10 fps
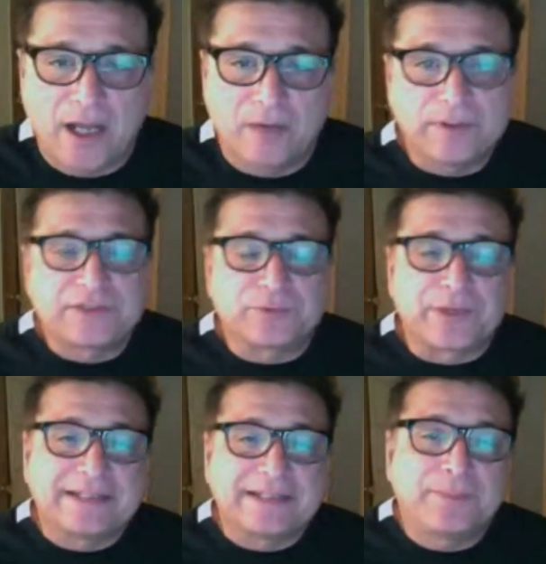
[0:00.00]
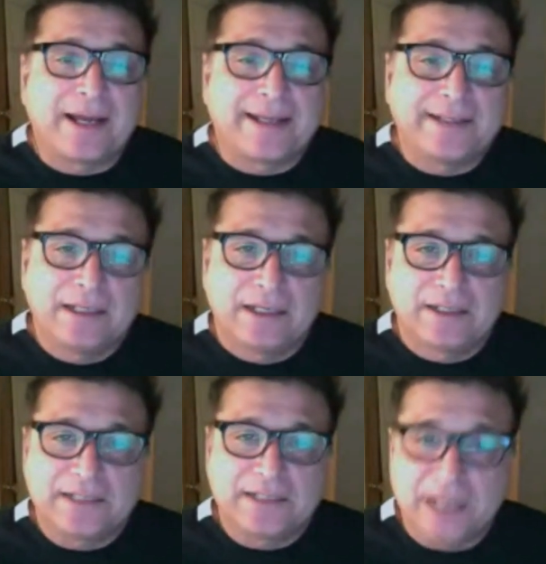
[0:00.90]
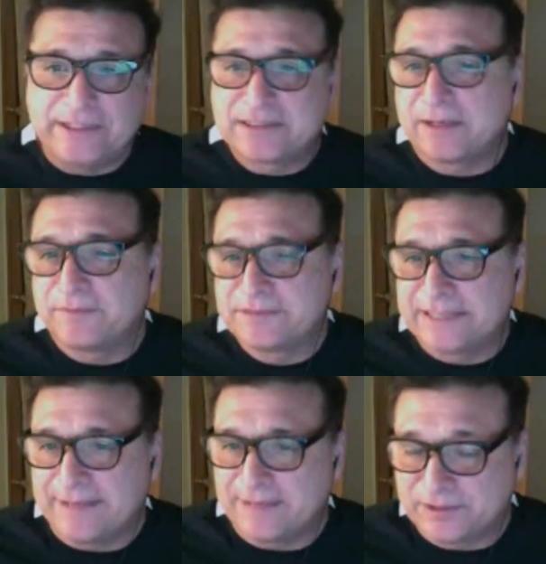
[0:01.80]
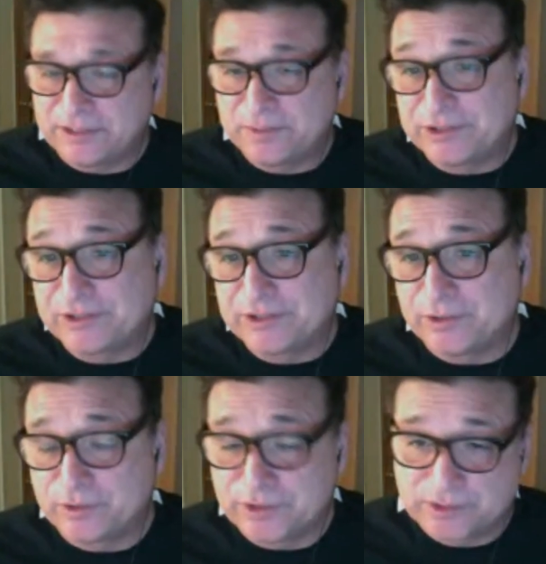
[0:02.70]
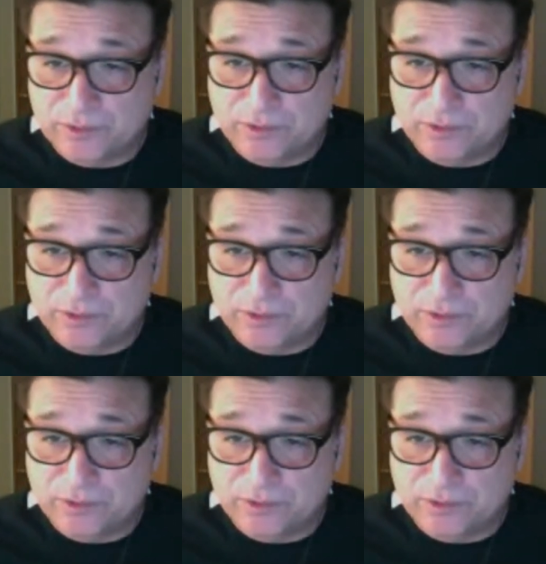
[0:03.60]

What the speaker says: It's ranked by companies of saying that this material, this